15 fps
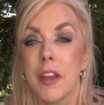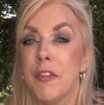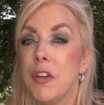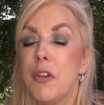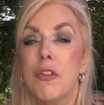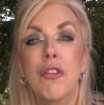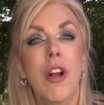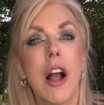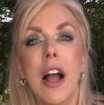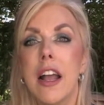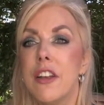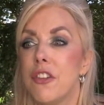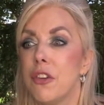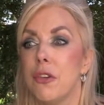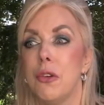If you
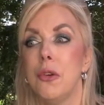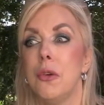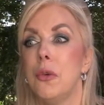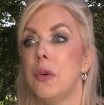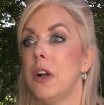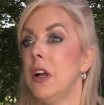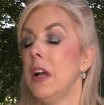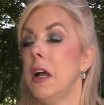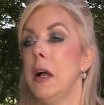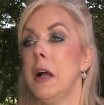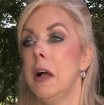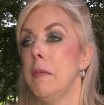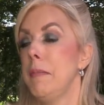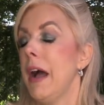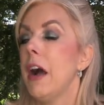try to
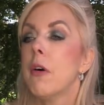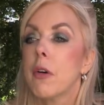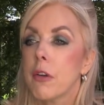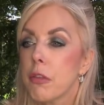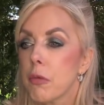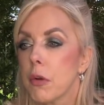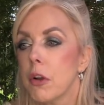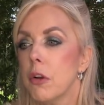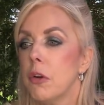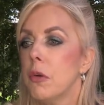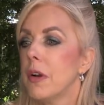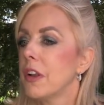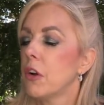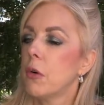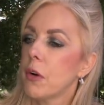power
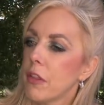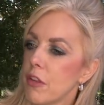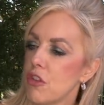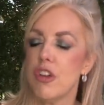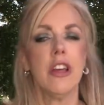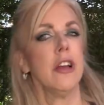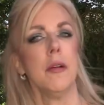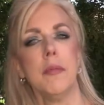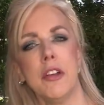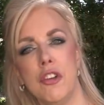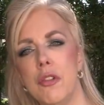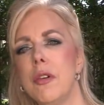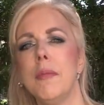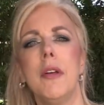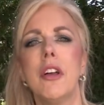through and go to the gym and
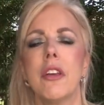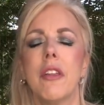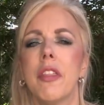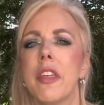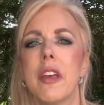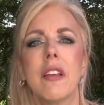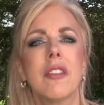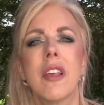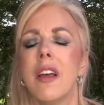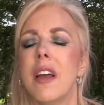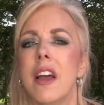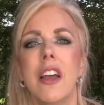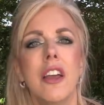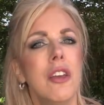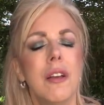do a million things,
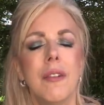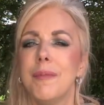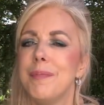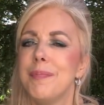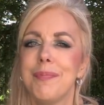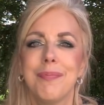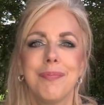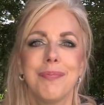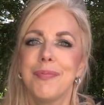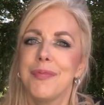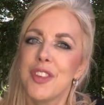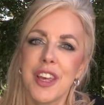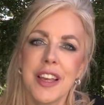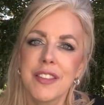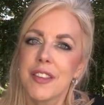
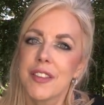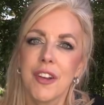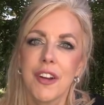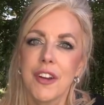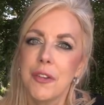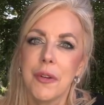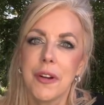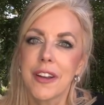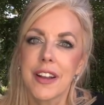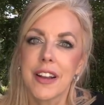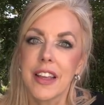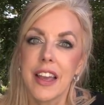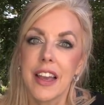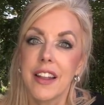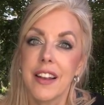chances are you aren't
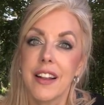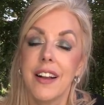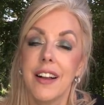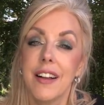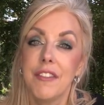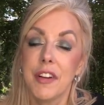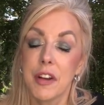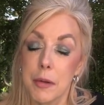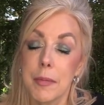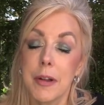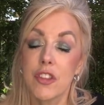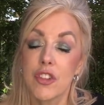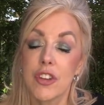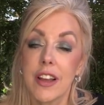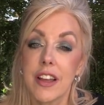going to get very
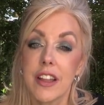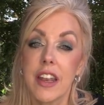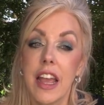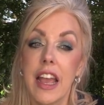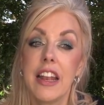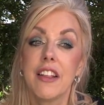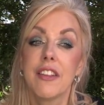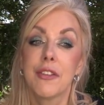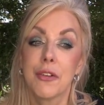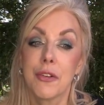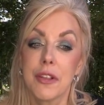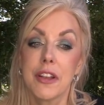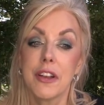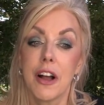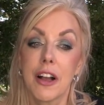much done, and it's
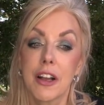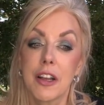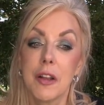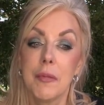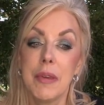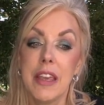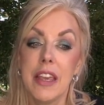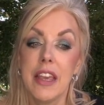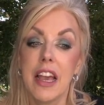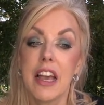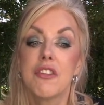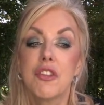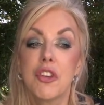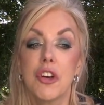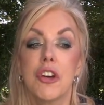certainly not going to be
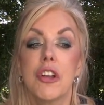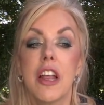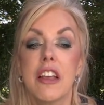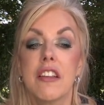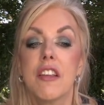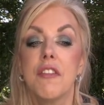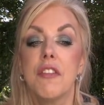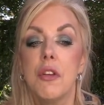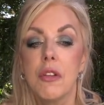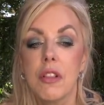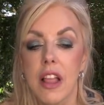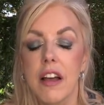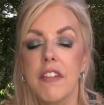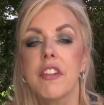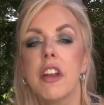as good as if you
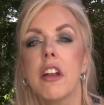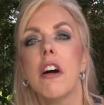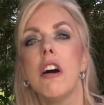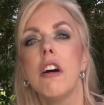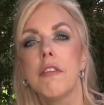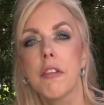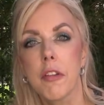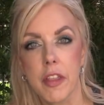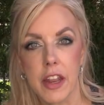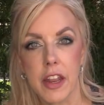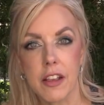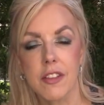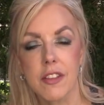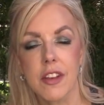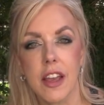left it all for the
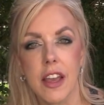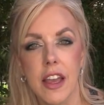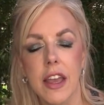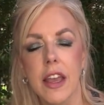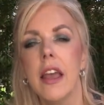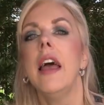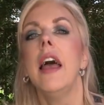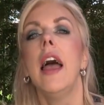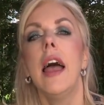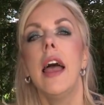next day